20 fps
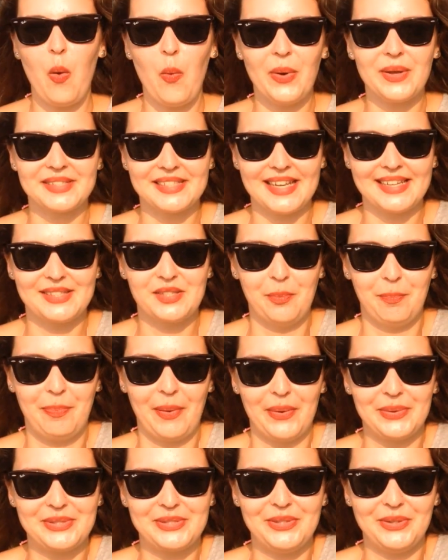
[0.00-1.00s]
What was I
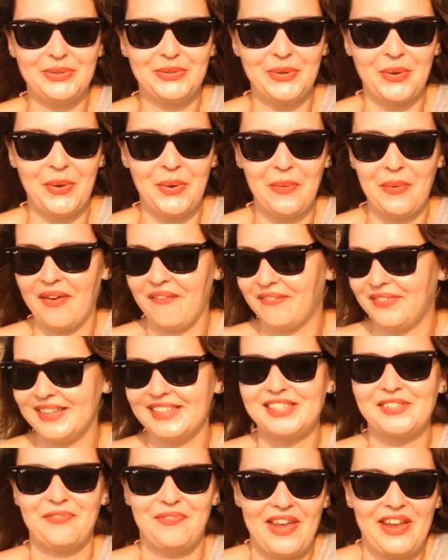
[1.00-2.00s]
supposed to do with
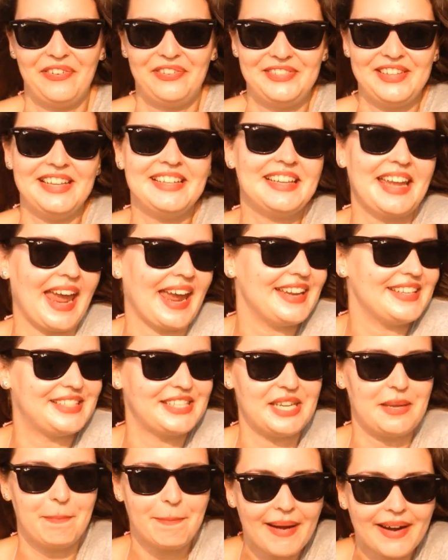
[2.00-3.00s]
this 15
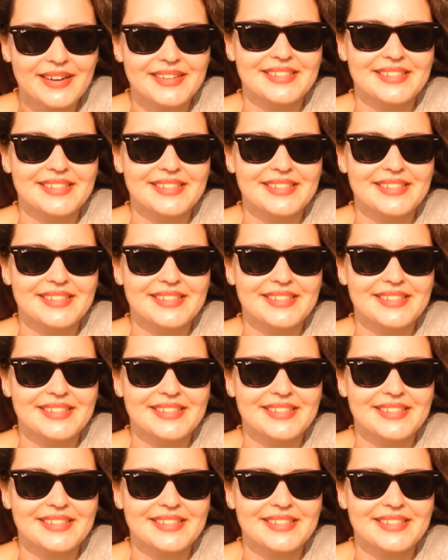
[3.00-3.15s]
kg